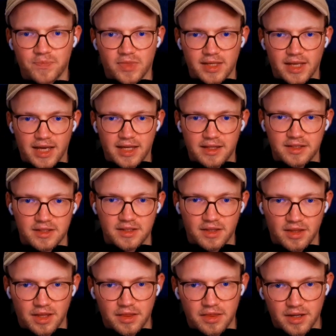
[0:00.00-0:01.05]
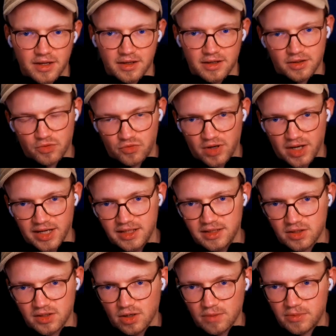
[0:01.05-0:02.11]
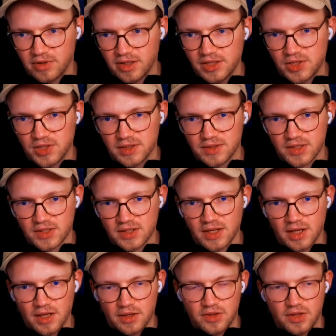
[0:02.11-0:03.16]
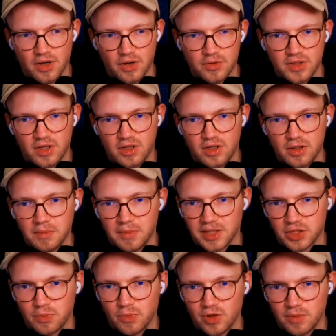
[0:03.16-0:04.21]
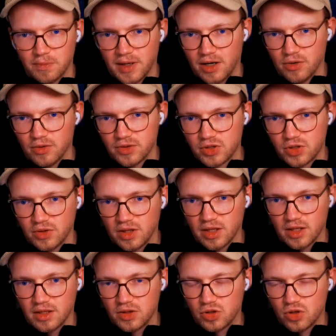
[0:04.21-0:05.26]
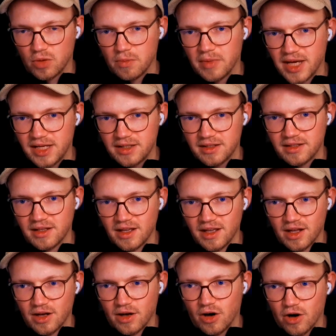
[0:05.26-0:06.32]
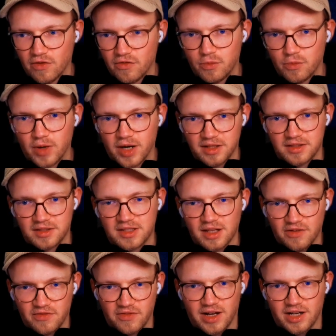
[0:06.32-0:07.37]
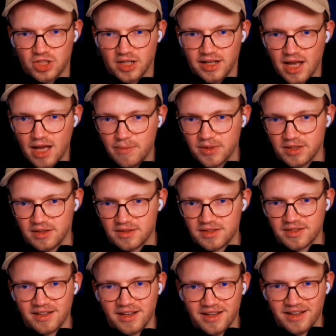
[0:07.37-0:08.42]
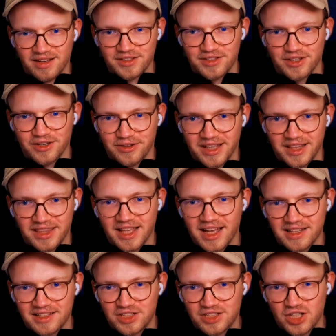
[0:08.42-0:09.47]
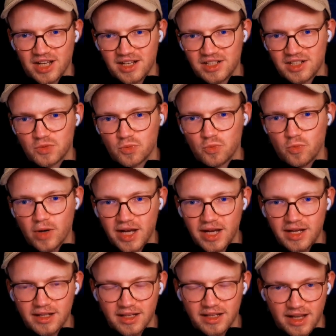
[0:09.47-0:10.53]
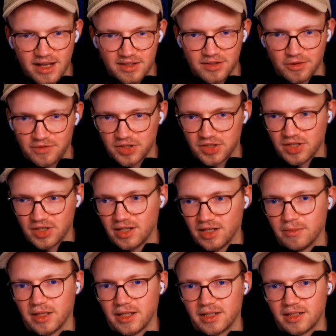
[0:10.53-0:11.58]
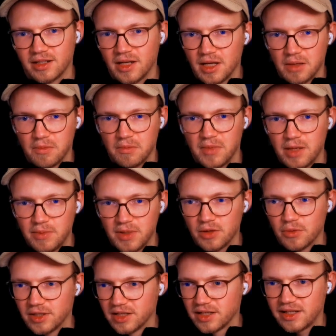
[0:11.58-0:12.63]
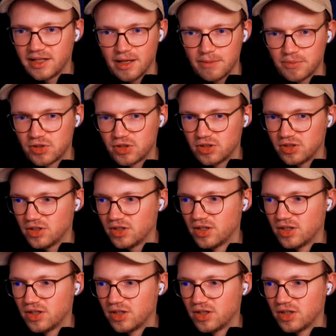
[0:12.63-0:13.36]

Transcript: And then the write operations, those are much more bound to the domain of when stuff actually happens. So, and that changes way less over time. Like maybe you want to capture